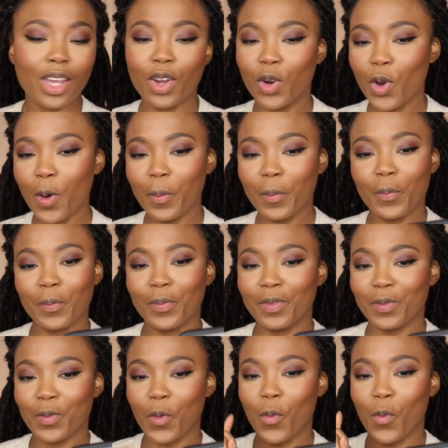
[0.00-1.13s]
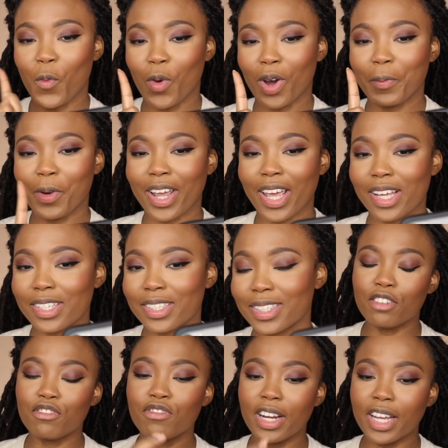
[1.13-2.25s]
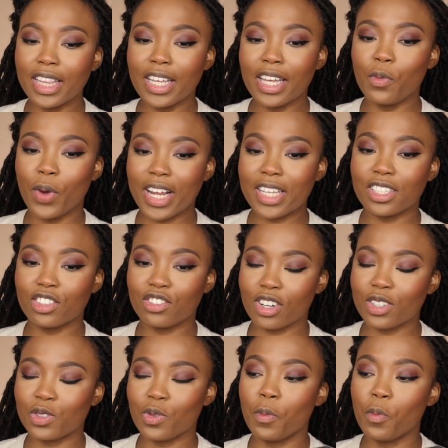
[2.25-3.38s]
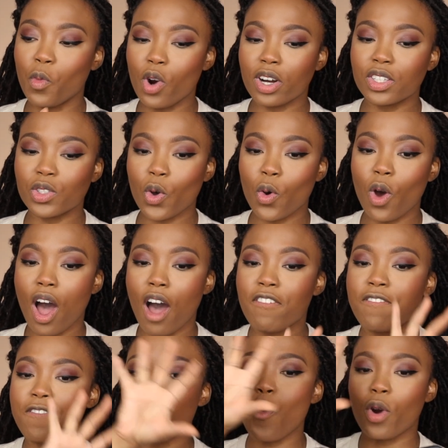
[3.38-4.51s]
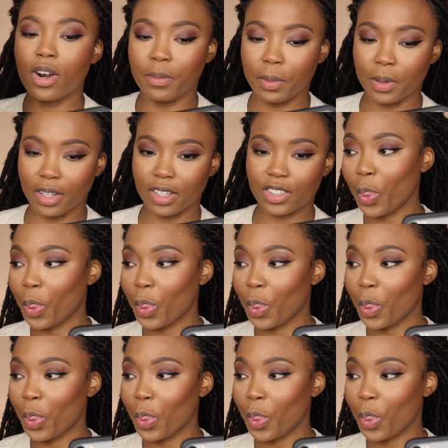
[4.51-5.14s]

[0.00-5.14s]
Nope. One more guess. Really, when I say drugstore, more so affordable.